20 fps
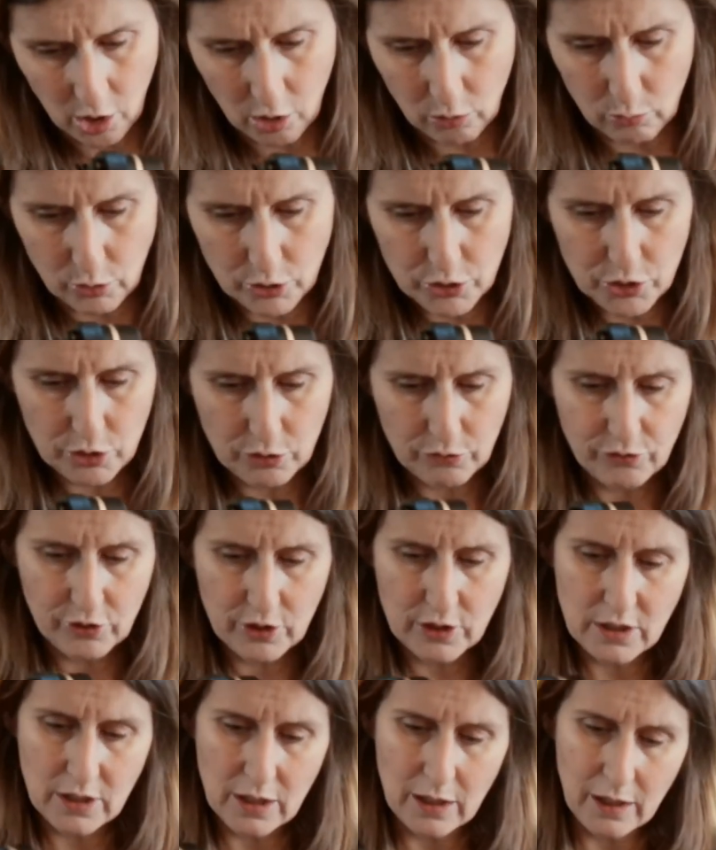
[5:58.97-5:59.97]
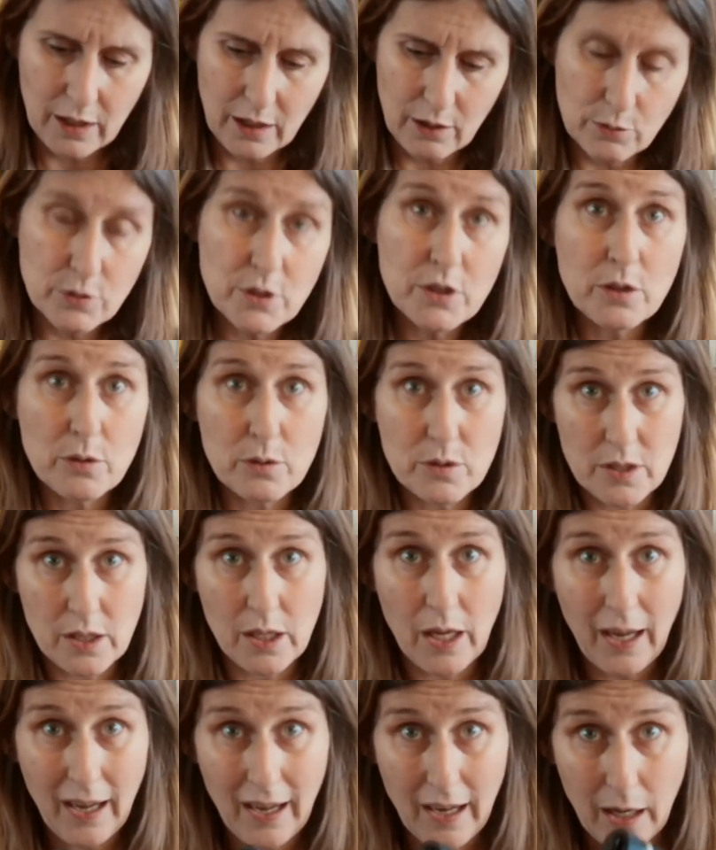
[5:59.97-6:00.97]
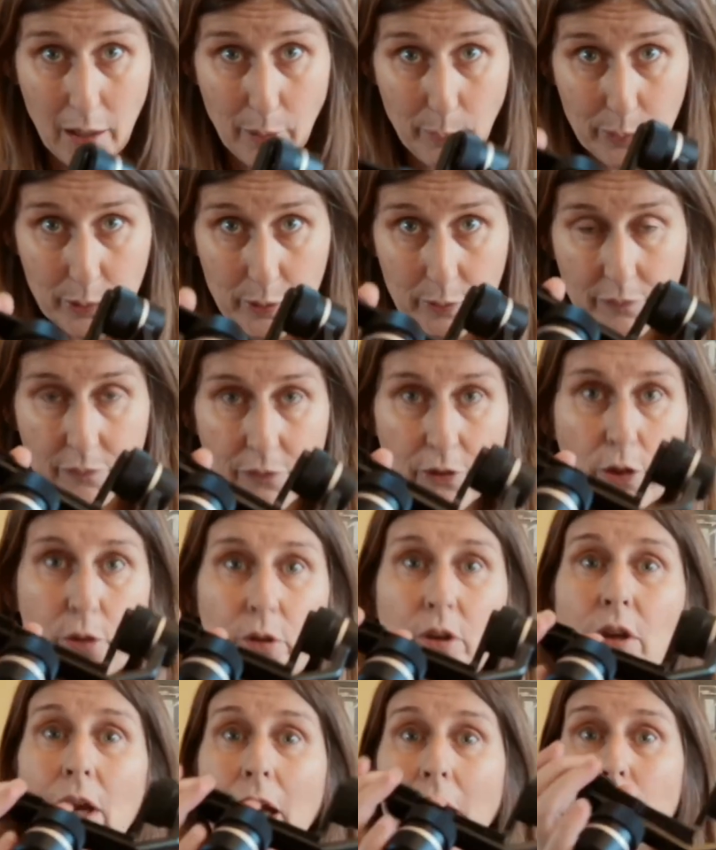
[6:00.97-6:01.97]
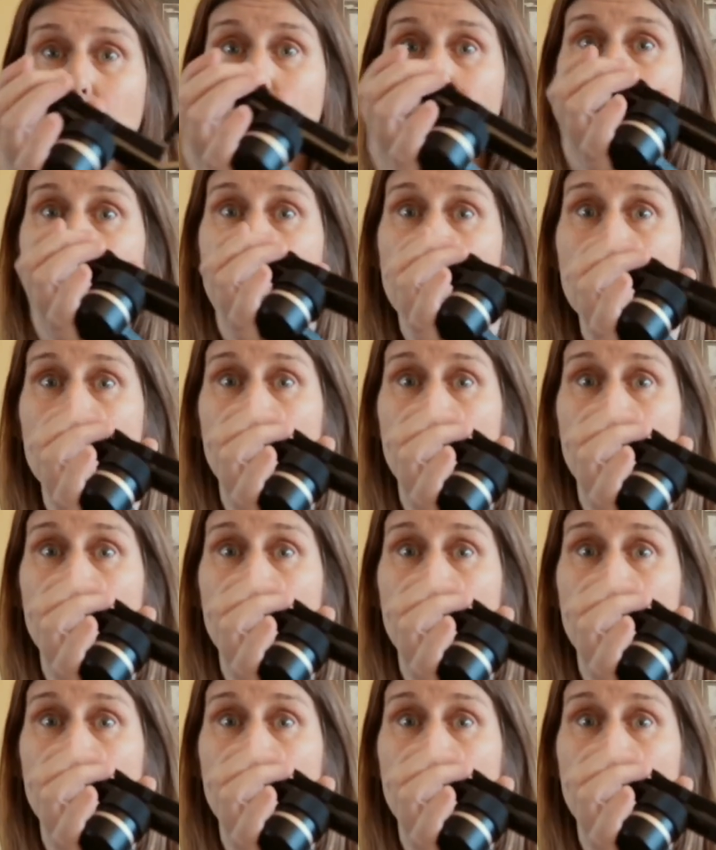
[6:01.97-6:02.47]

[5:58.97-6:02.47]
once you've figured out how to use the app, you can actually do